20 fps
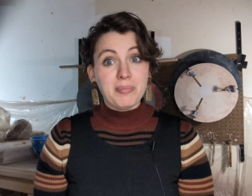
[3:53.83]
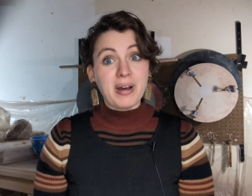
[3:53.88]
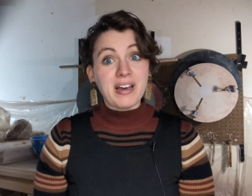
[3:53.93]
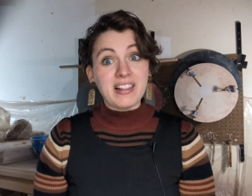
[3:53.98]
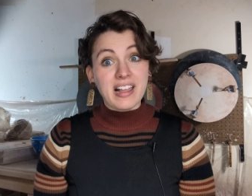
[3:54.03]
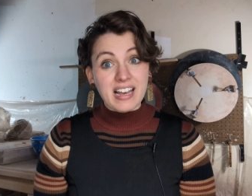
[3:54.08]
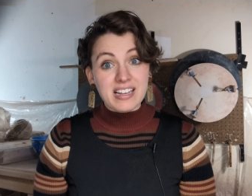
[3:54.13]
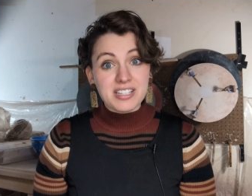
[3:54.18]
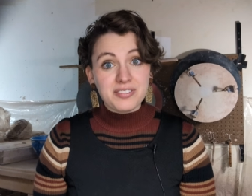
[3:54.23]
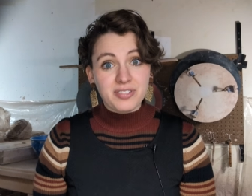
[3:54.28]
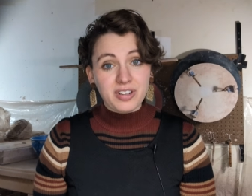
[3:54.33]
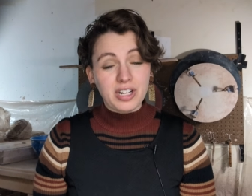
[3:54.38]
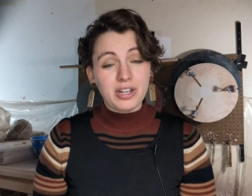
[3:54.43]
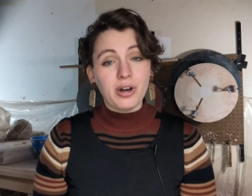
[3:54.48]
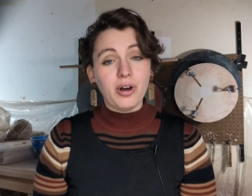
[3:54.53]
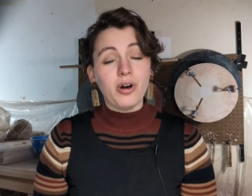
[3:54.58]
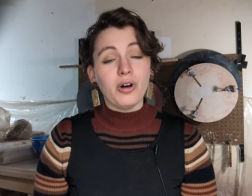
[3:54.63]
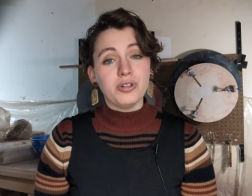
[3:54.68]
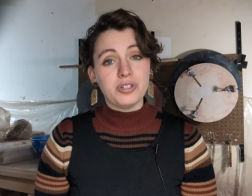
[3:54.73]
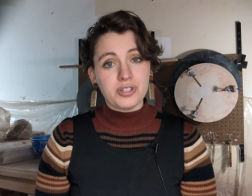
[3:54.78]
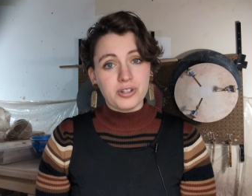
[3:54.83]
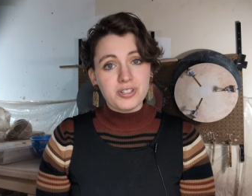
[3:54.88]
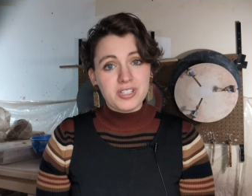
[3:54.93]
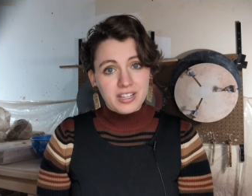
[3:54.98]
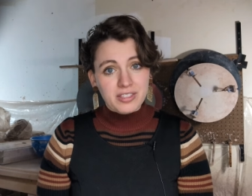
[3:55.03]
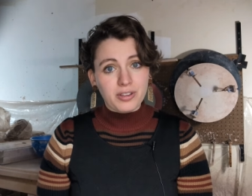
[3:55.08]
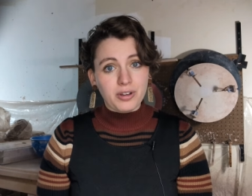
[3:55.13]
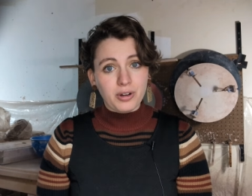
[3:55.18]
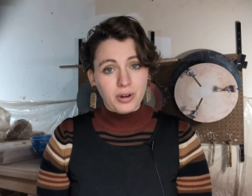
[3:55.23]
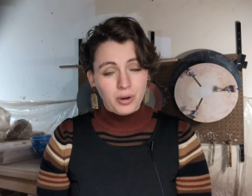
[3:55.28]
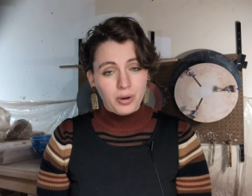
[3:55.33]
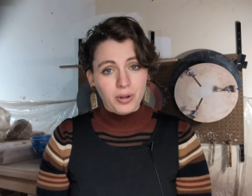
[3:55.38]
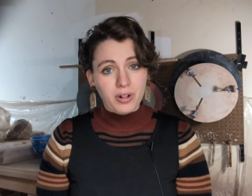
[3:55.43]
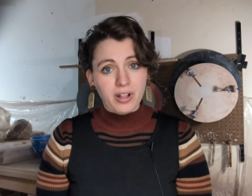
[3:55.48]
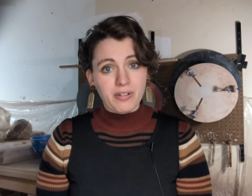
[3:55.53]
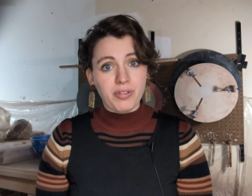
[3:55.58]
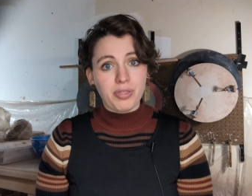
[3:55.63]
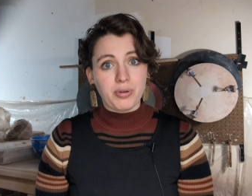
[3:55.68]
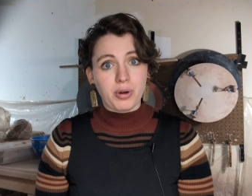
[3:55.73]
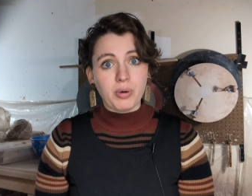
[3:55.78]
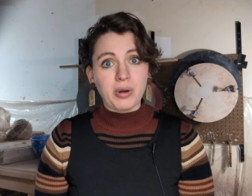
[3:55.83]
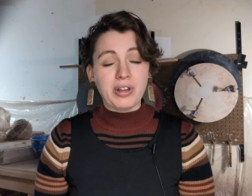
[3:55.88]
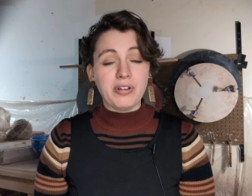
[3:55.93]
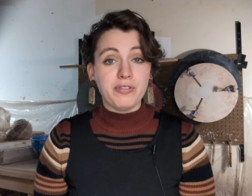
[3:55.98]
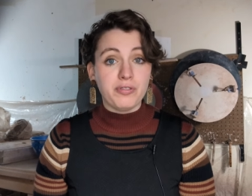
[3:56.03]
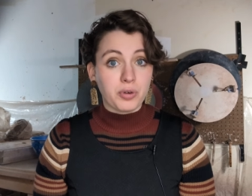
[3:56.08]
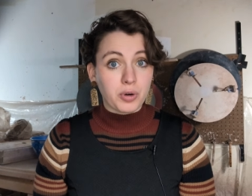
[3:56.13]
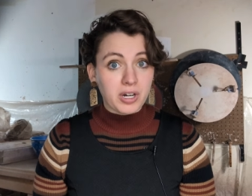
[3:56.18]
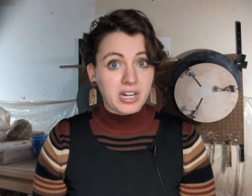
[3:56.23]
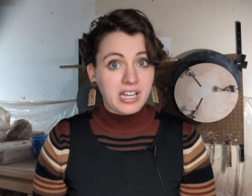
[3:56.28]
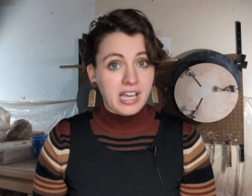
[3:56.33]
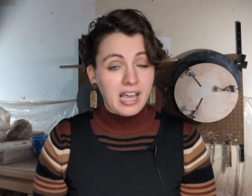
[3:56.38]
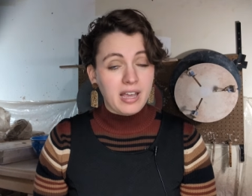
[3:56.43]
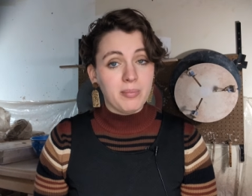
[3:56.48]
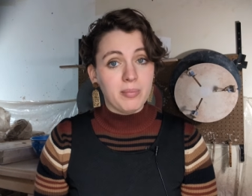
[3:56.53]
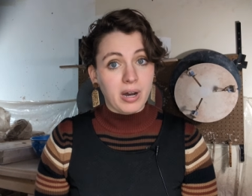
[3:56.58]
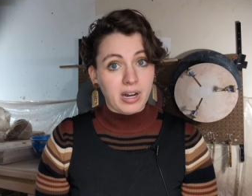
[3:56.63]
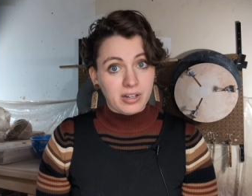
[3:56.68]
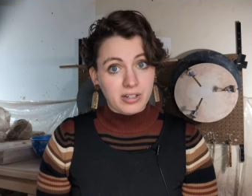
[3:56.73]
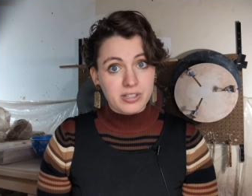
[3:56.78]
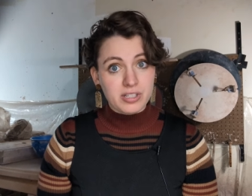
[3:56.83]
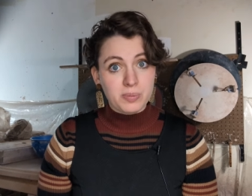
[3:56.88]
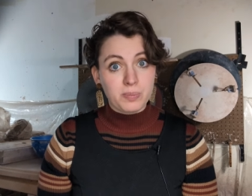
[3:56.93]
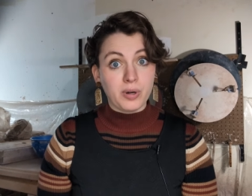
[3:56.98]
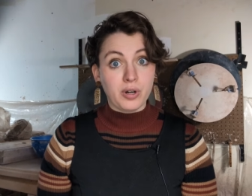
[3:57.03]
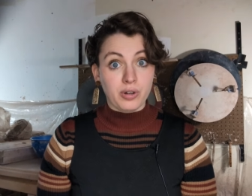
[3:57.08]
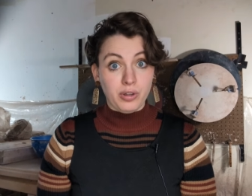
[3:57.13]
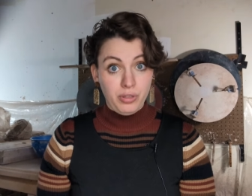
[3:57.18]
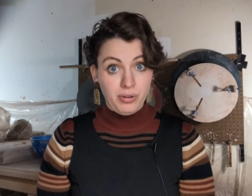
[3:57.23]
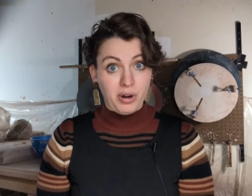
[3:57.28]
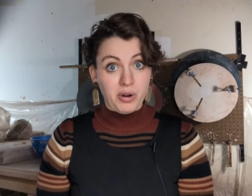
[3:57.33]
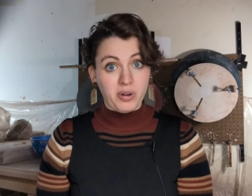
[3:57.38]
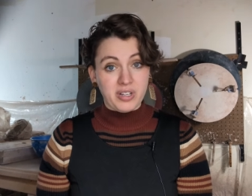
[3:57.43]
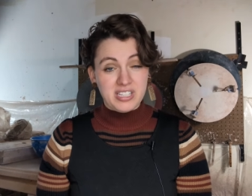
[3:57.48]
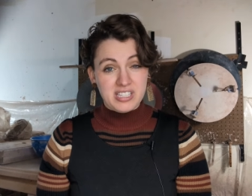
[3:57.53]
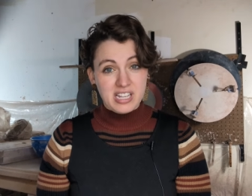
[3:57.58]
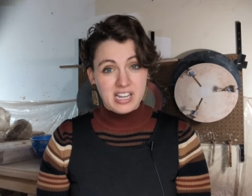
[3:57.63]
My last video also set the goal of throwing forty-eight mugs per throwing